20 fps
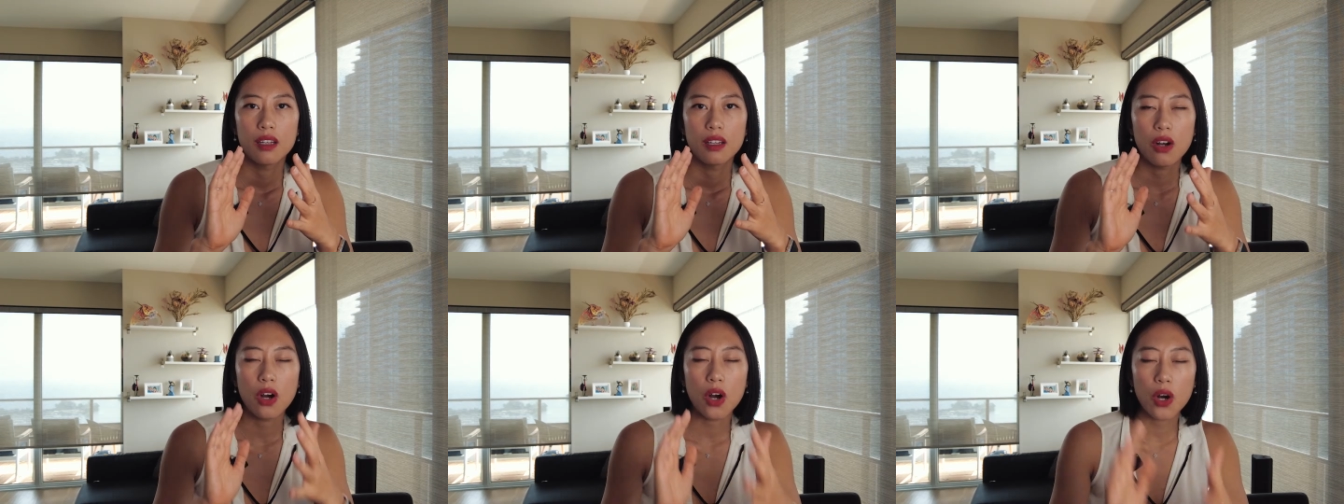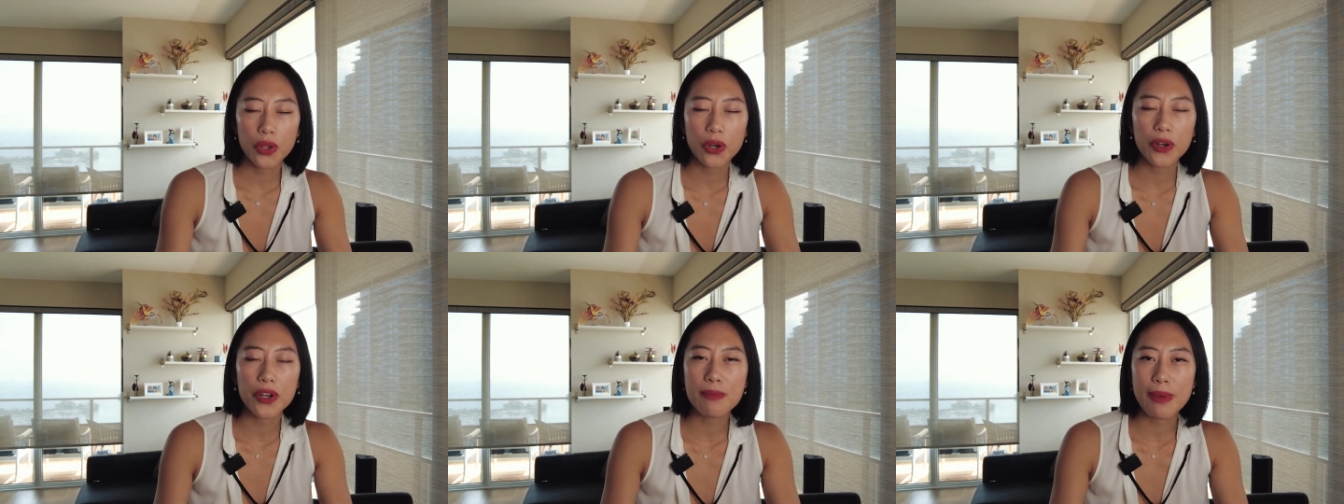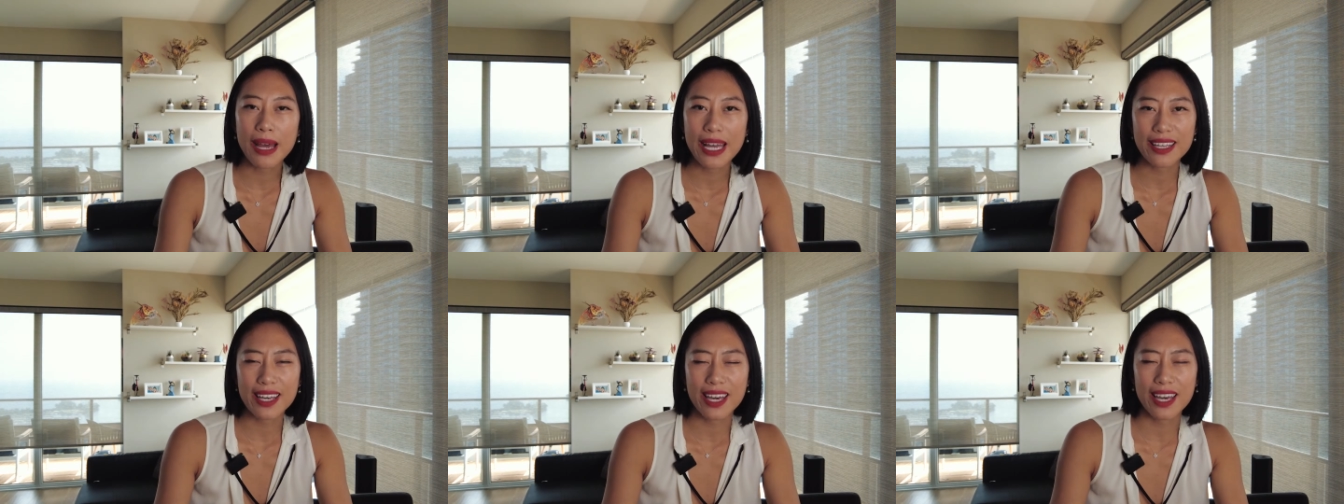Although in
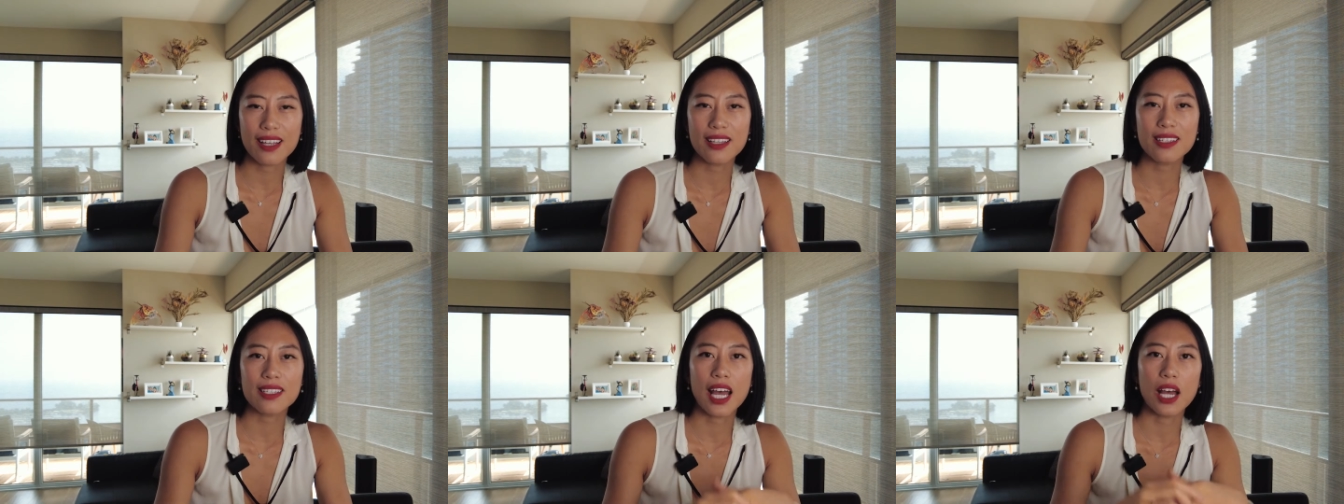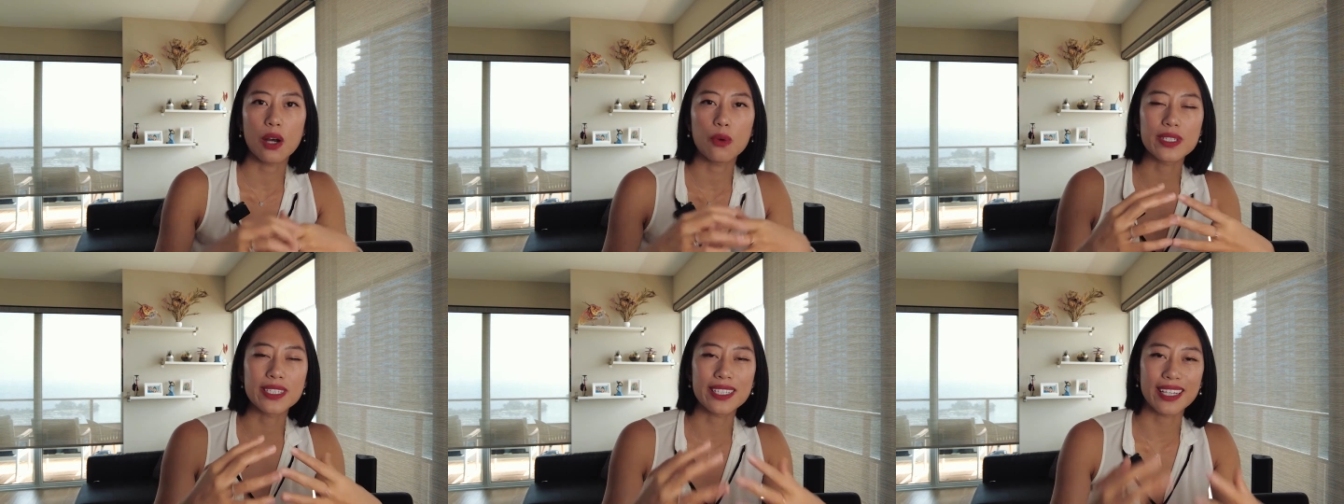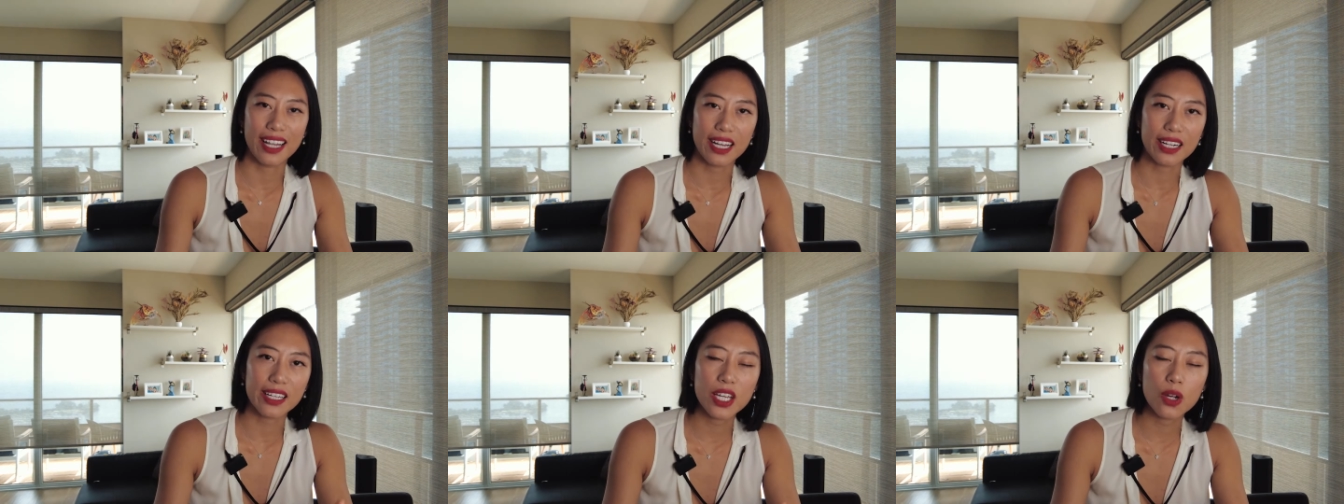my case, I was the
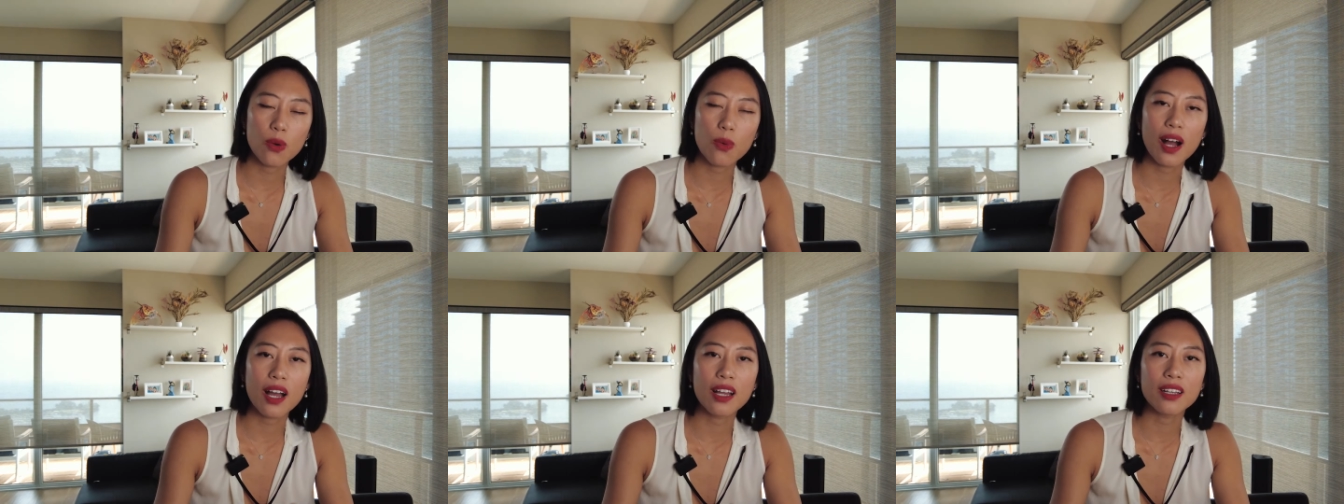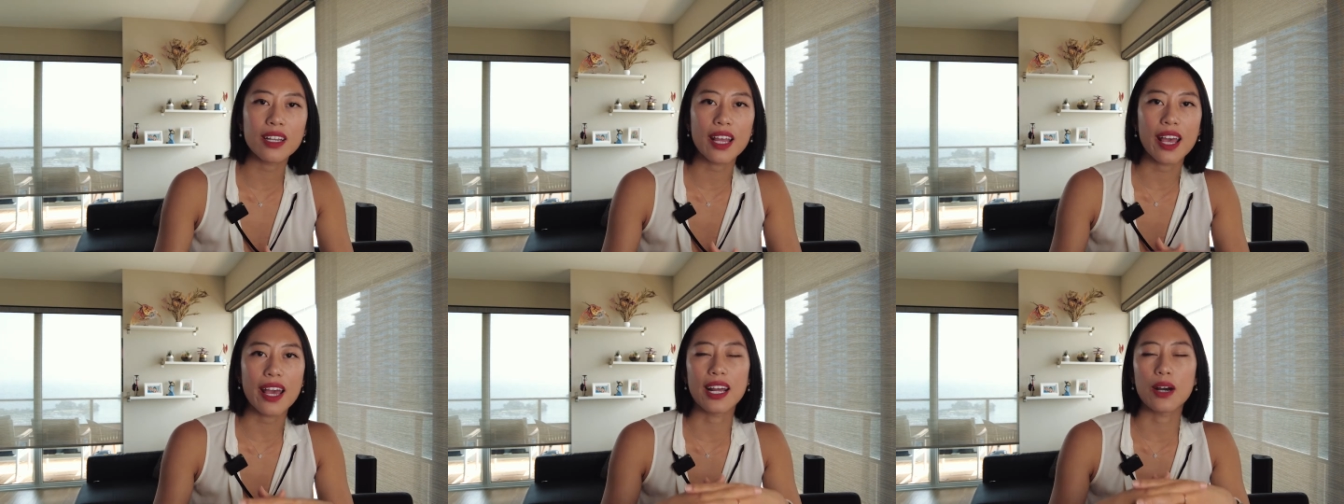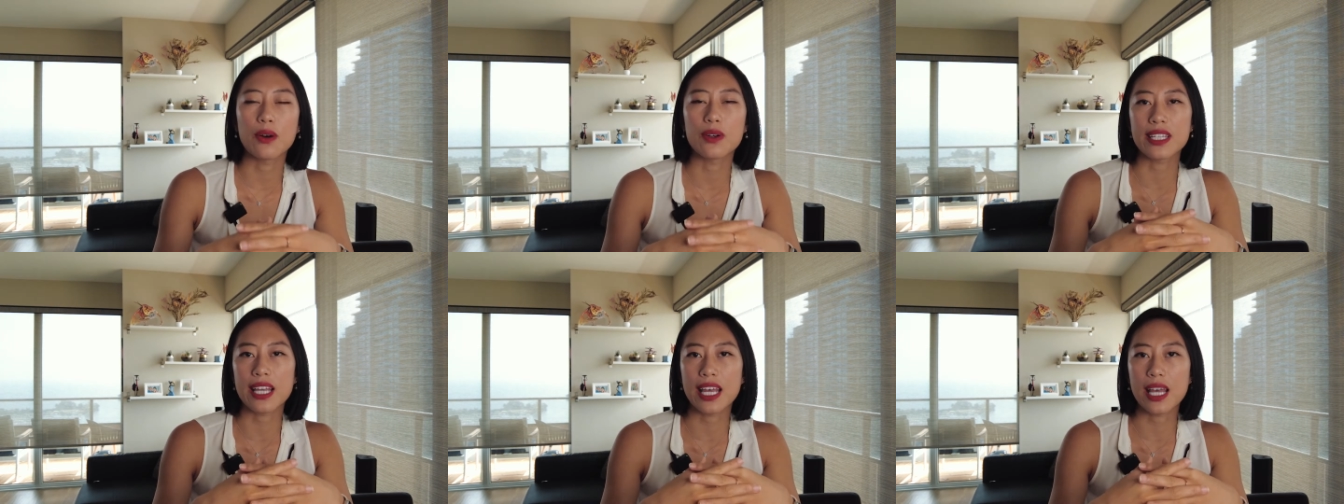lucky one and I
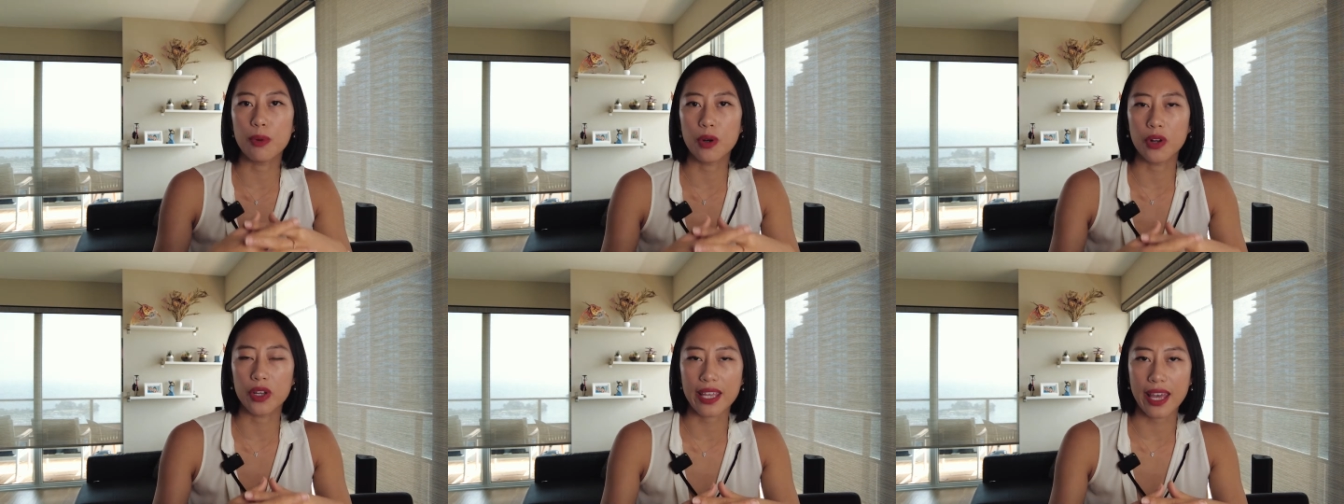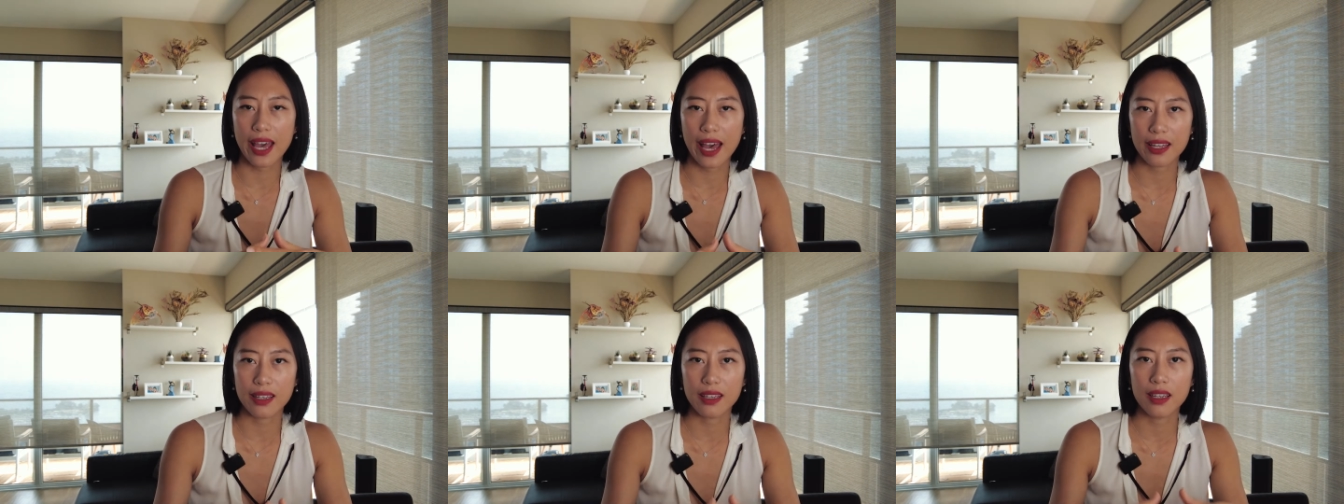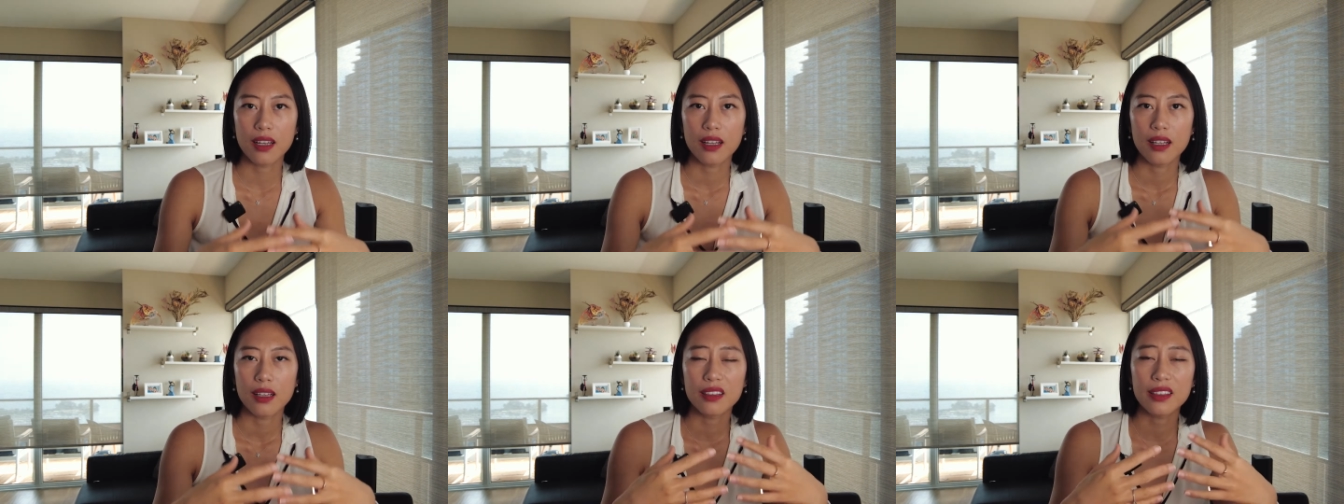was able to get
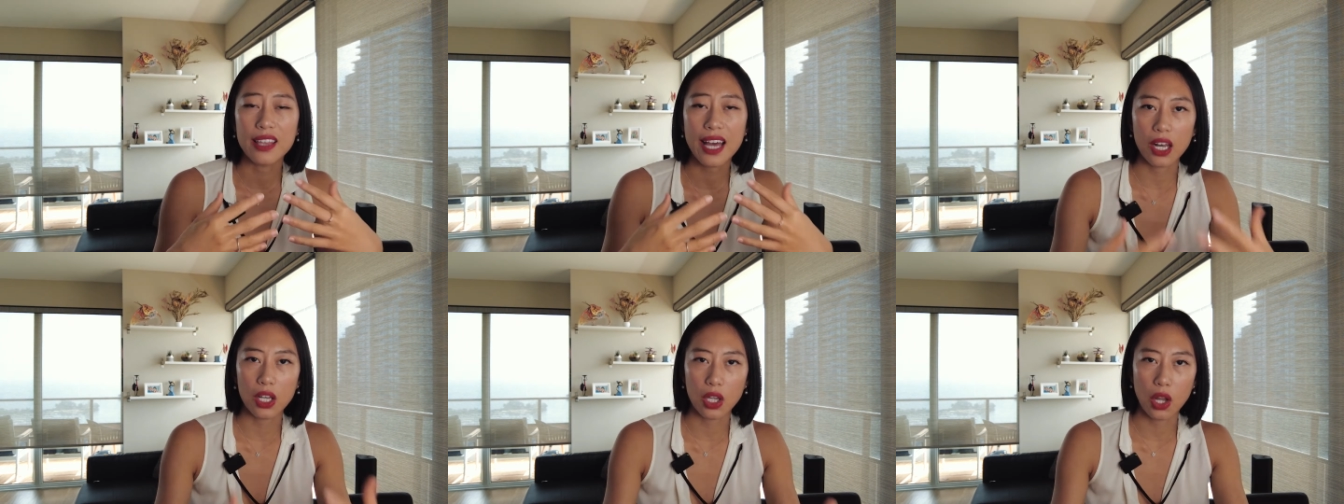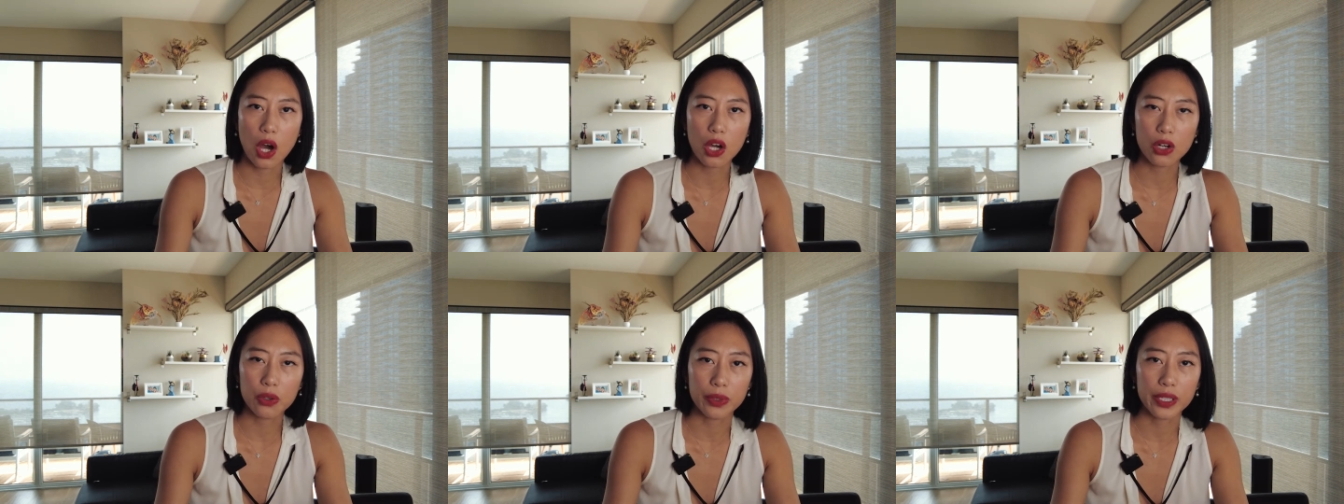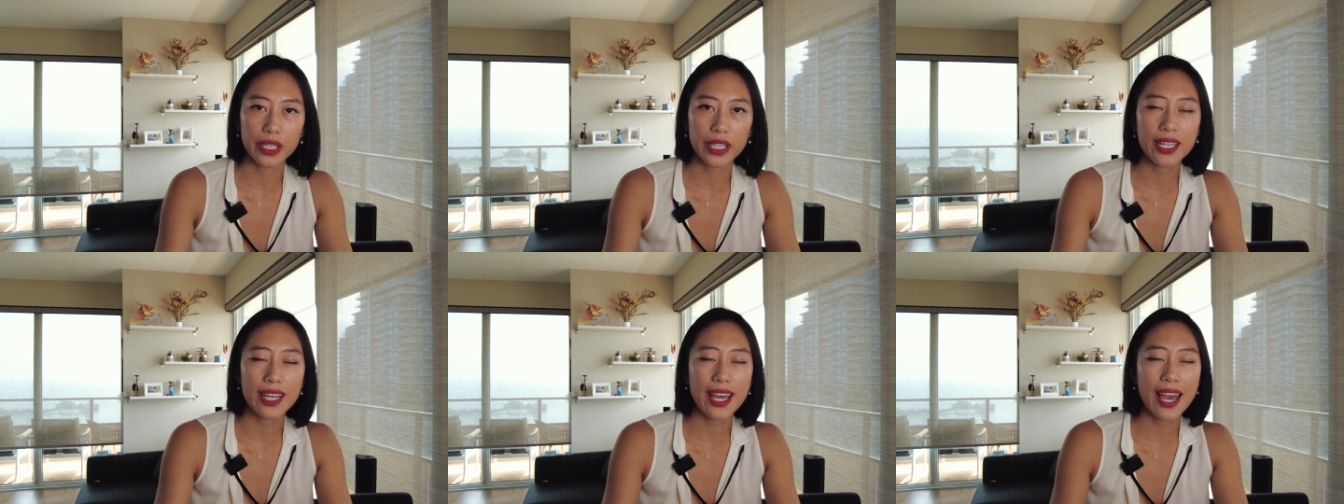that lottery,